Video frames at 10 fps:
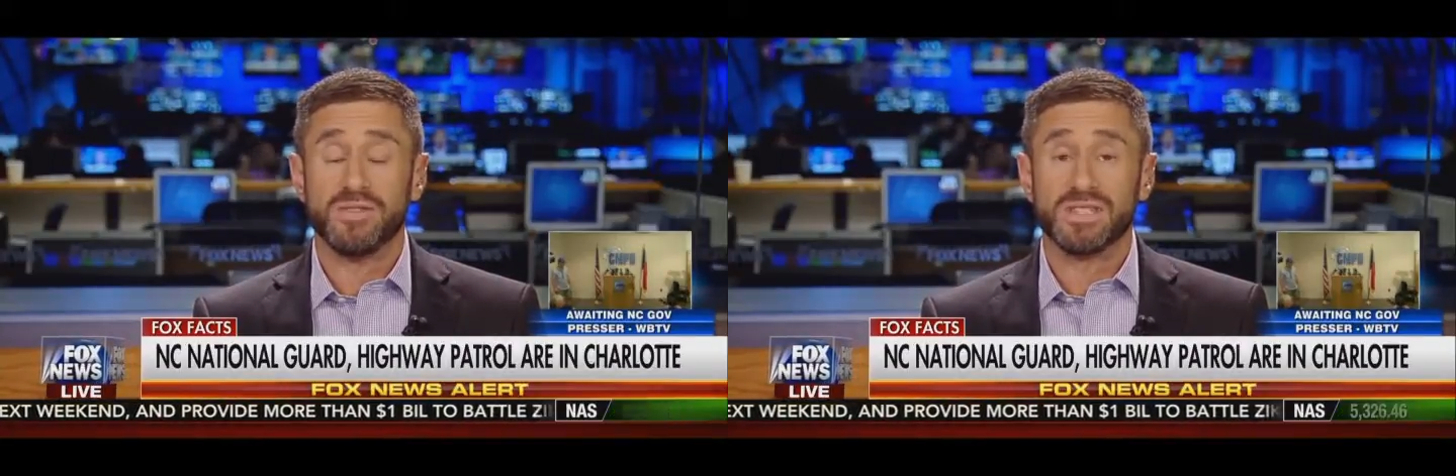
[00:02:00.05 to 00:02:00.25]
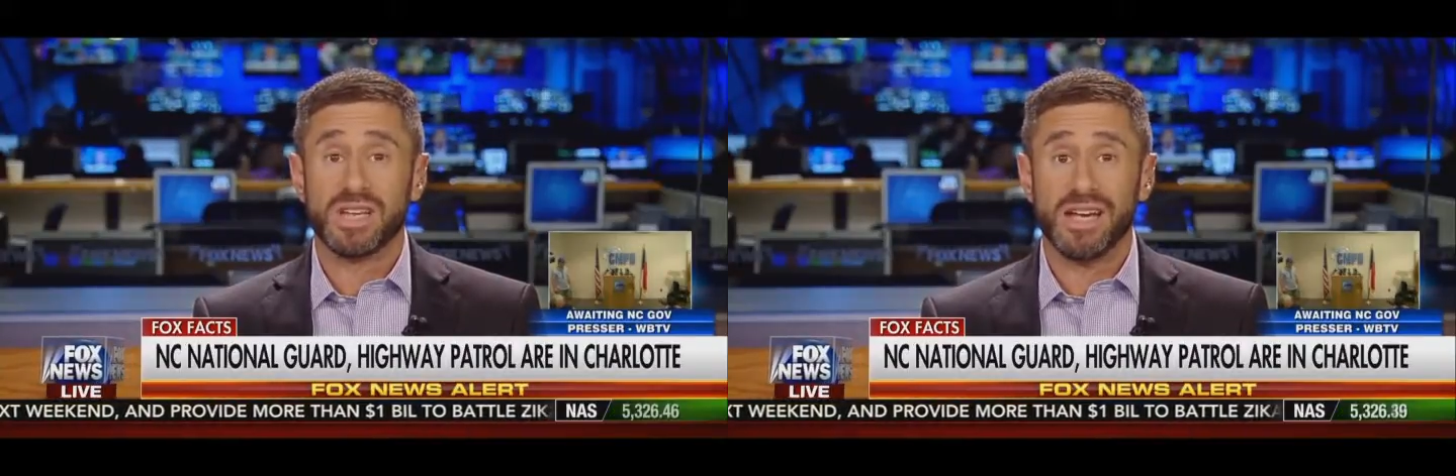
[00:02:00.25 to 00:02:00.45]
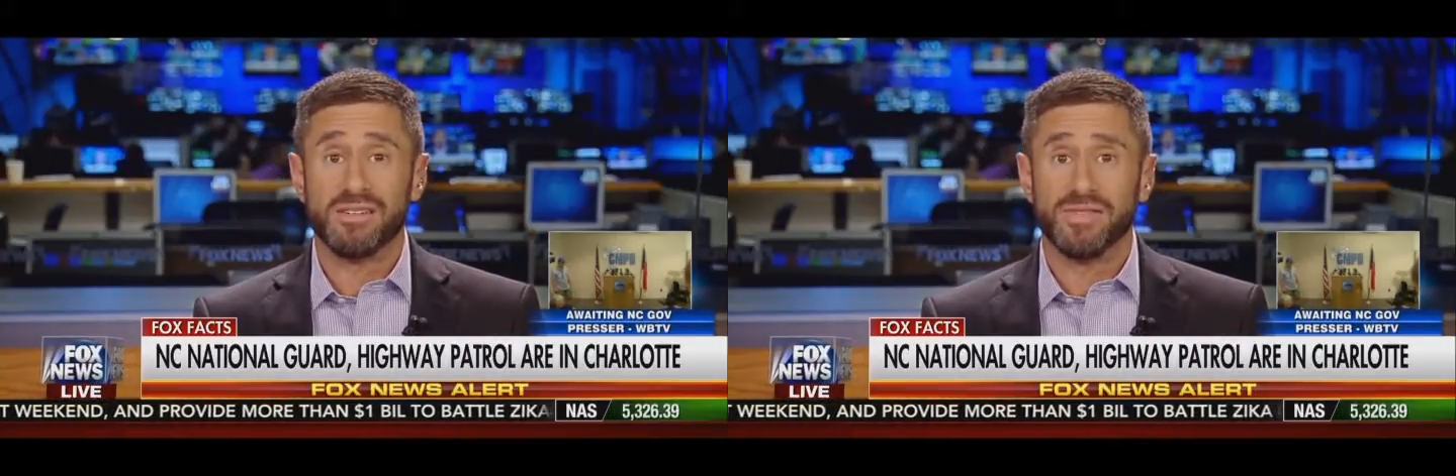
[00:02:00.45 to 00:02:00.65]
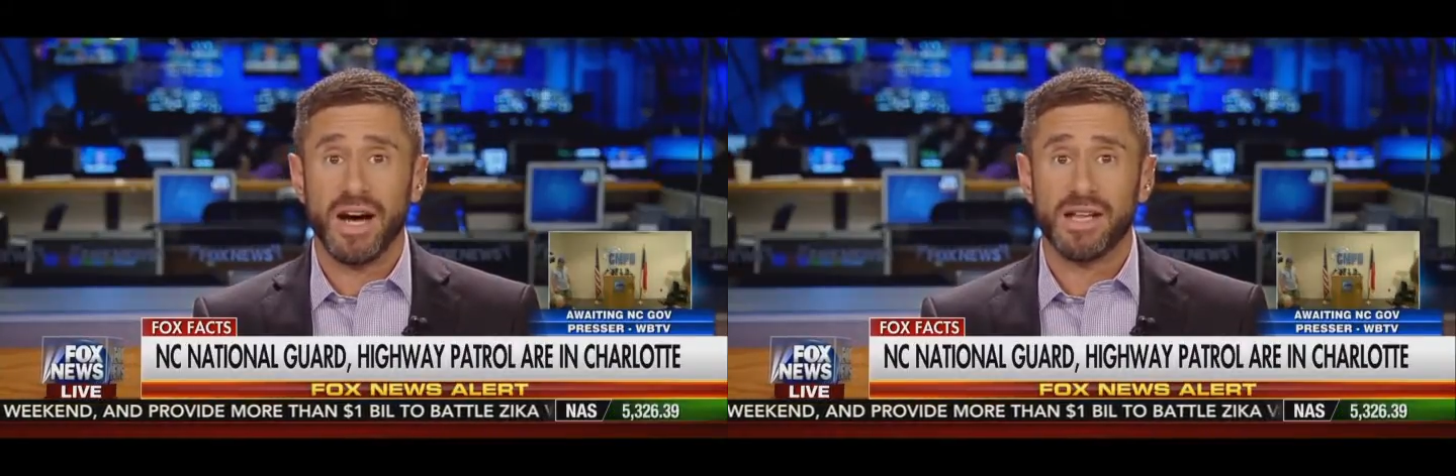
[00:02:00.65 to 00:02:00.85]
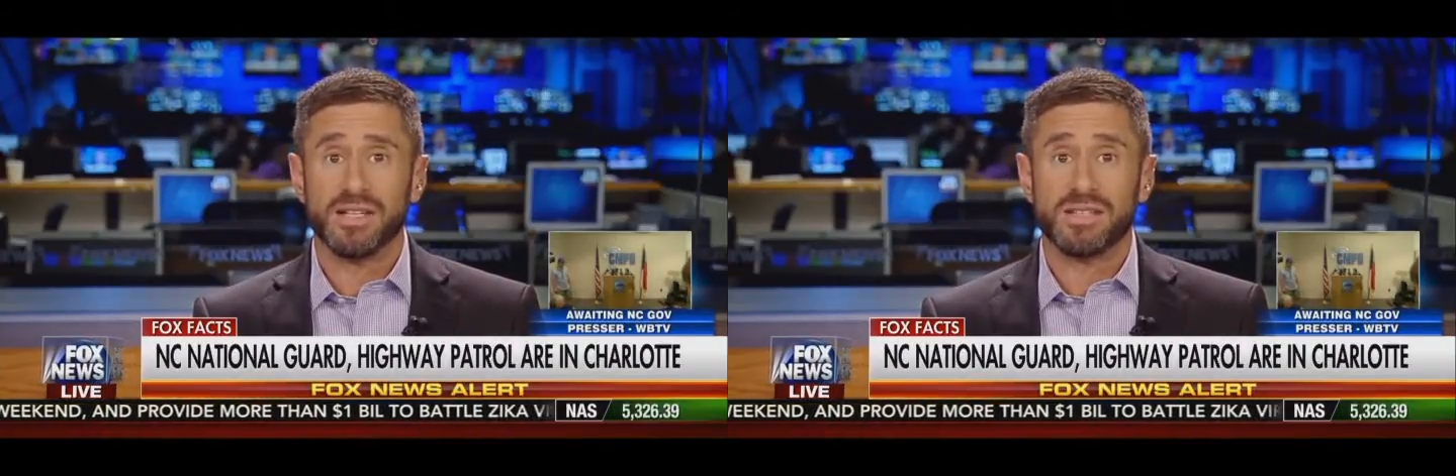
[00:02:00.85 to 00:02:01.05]
of inciting
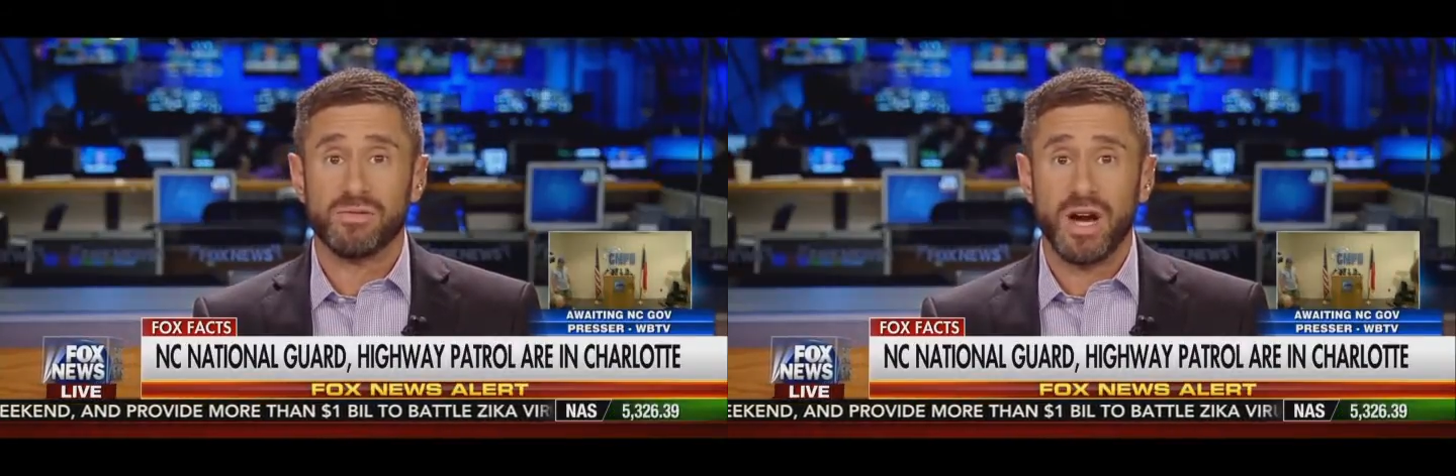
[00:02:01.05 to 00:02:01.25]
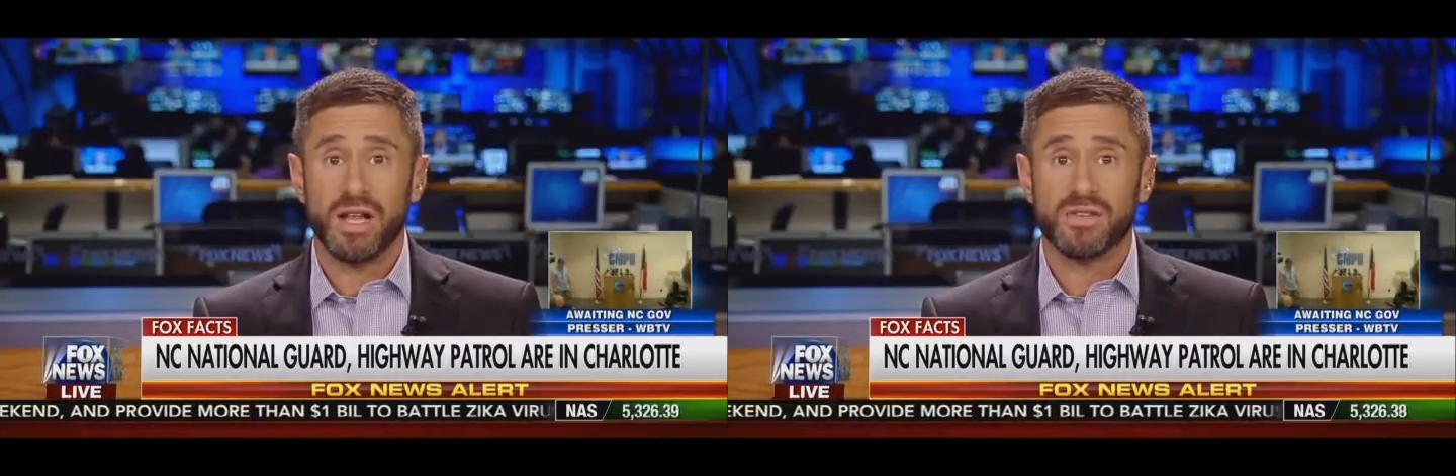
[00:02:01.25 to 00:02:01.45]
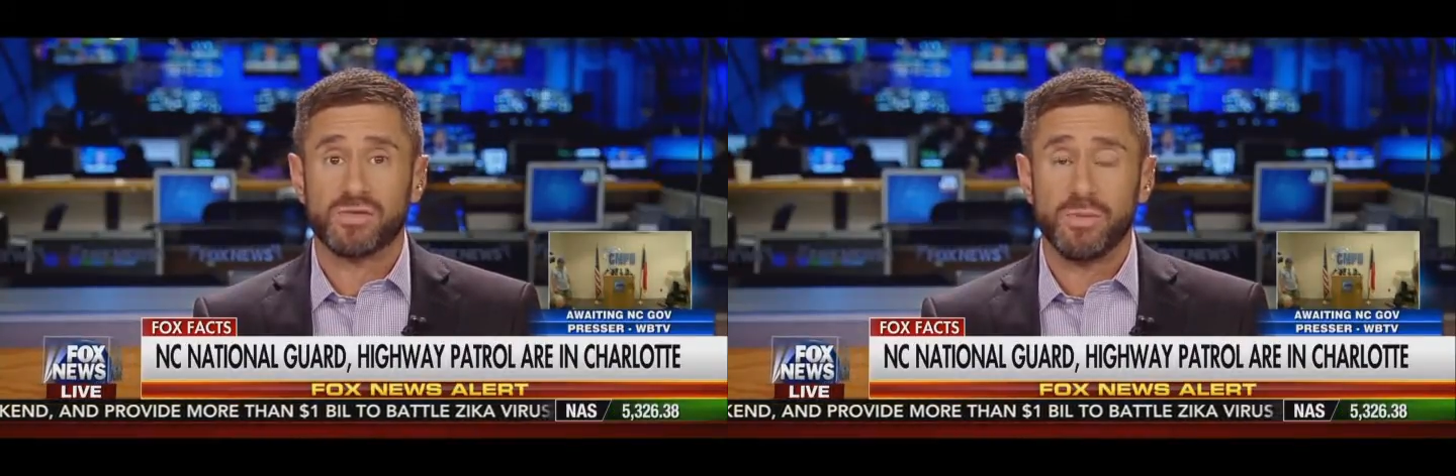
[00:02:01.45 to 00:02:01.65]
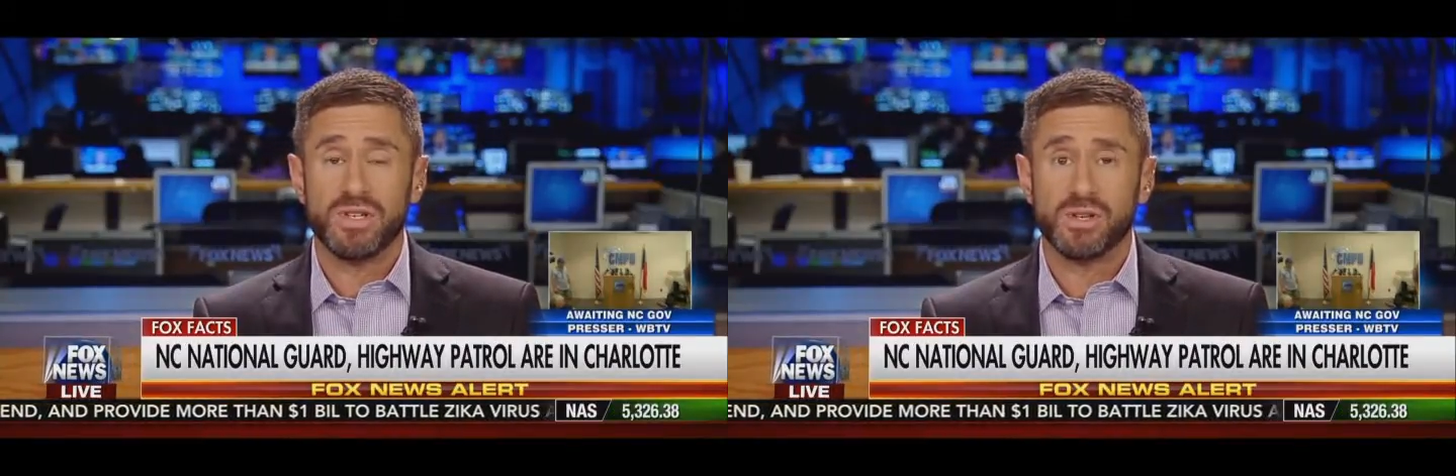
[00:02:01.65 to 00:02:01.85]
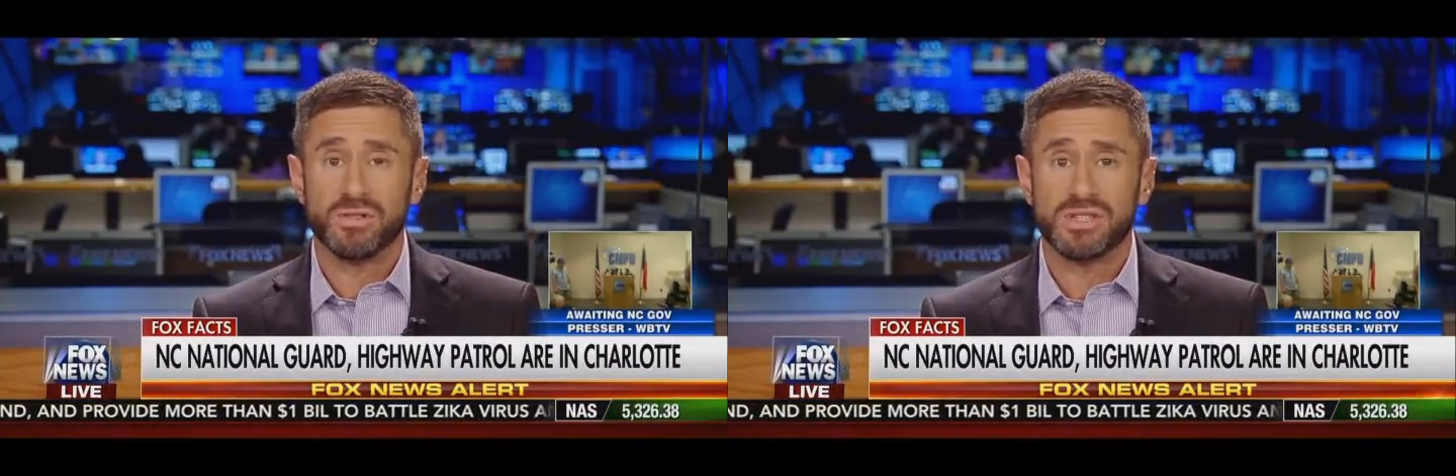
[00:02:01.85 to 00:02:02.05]
violence at rallies from
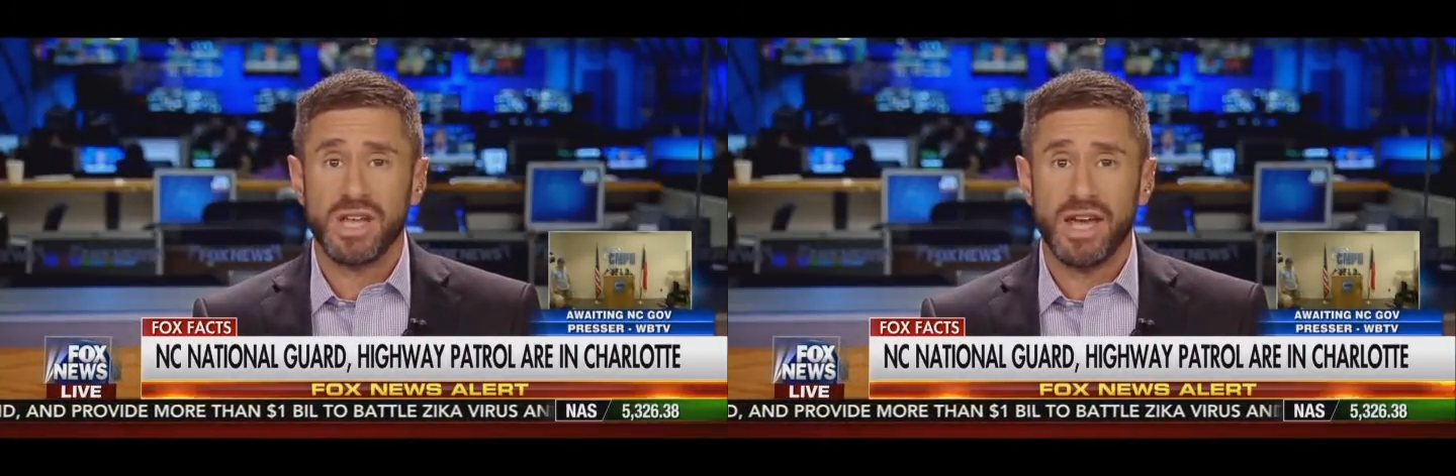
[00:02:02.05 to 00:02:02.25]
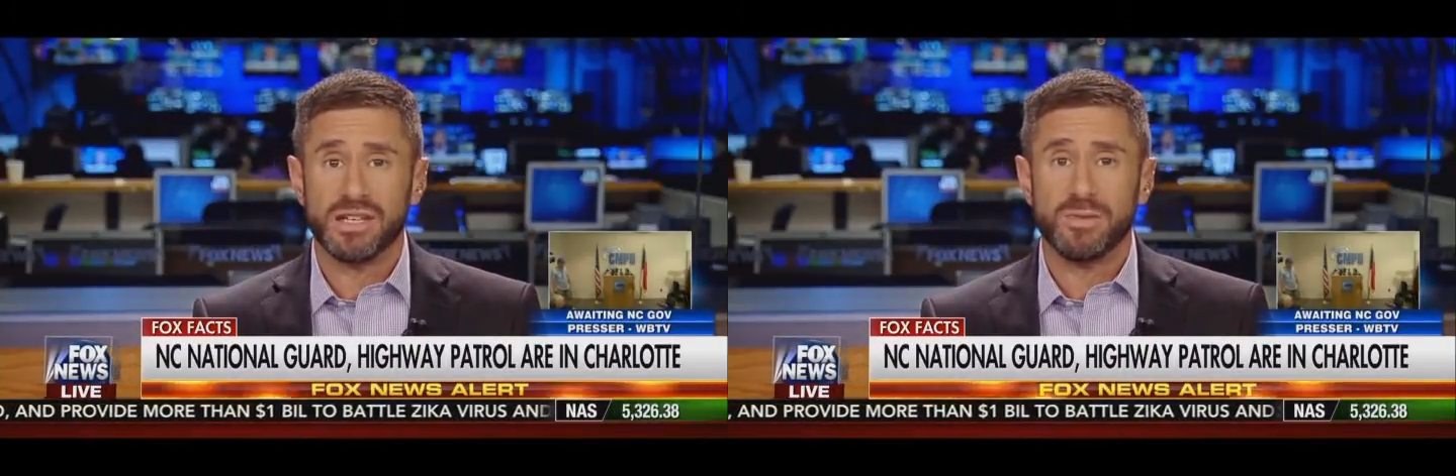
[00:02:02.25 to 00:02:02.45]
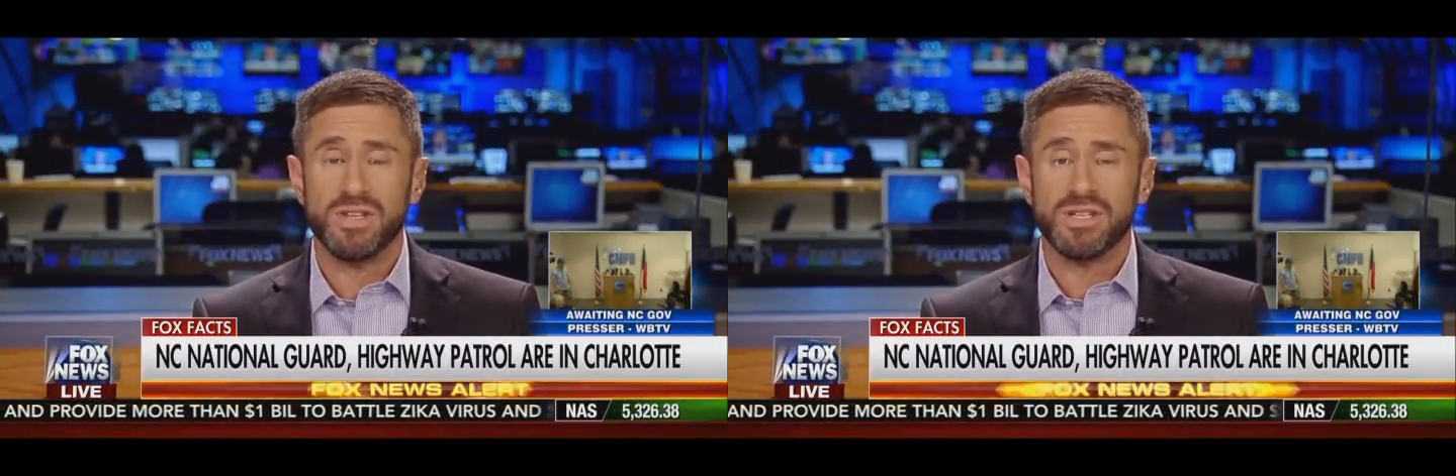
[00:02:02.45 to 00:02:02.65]
his own stage. I